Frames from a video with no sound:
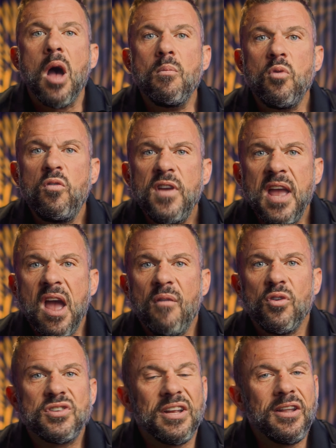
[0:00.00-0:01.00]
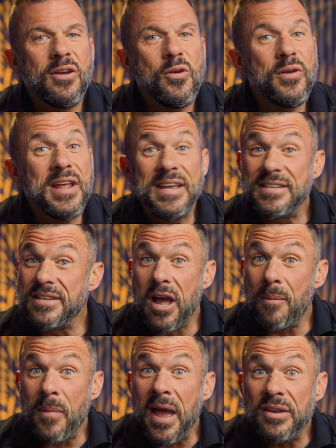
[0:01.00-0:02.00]
A moving average alone is
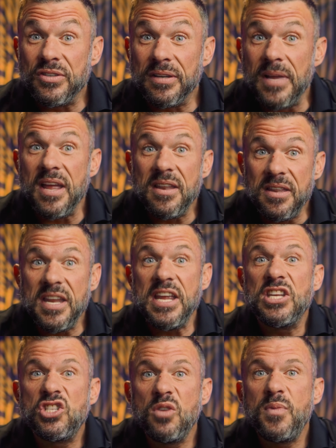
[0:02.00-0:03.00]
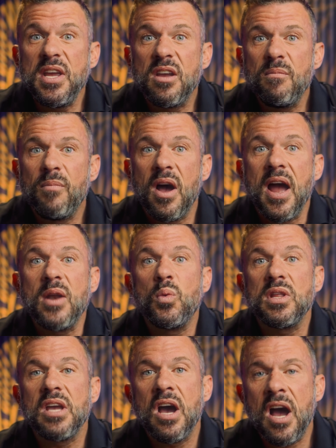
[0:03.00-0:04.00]
not magic. It needs to be combined
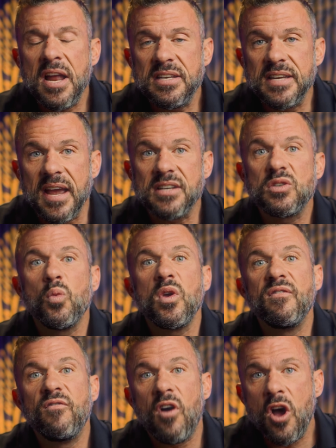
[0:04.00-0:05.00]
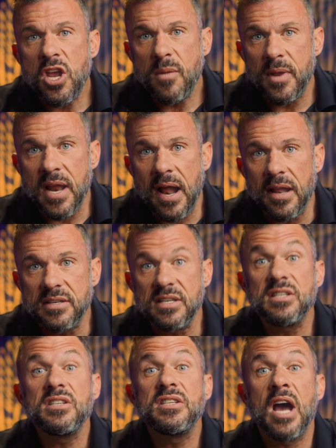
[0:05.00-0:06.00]
with context, with volume
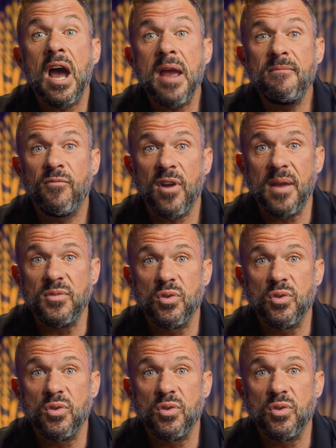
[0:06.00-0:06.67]
analysis, time frame